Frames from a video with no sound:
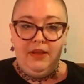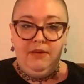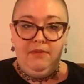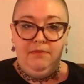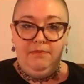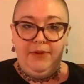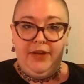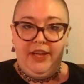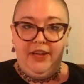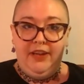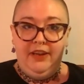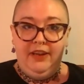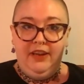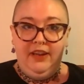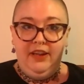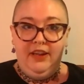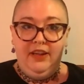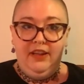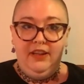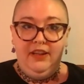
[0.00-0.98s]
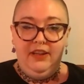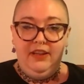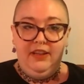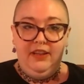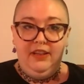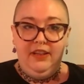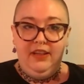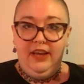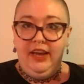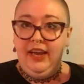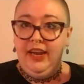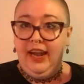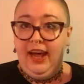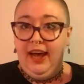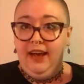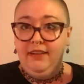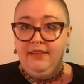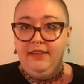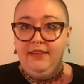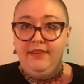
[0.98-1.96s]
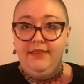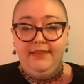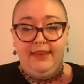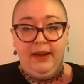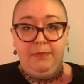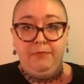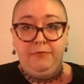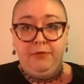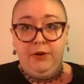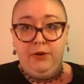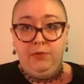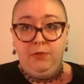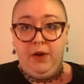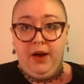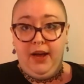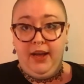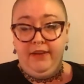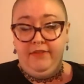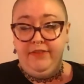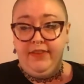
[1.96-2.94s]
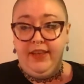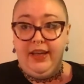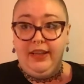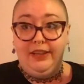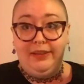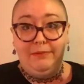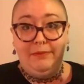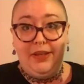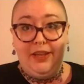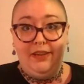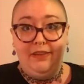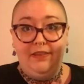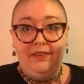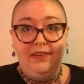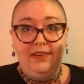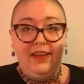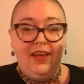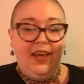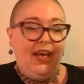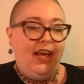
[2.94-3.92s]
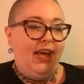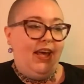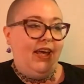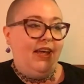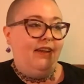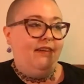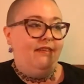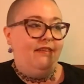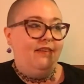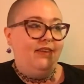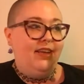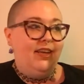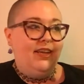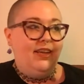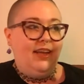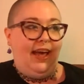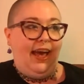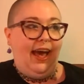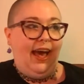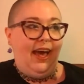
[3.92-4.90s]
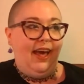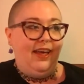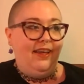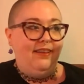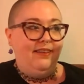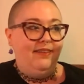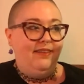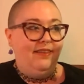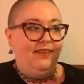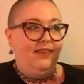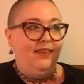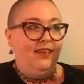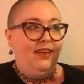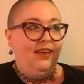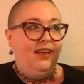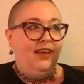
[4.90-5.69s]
But it has a Stepford Wives element, and it has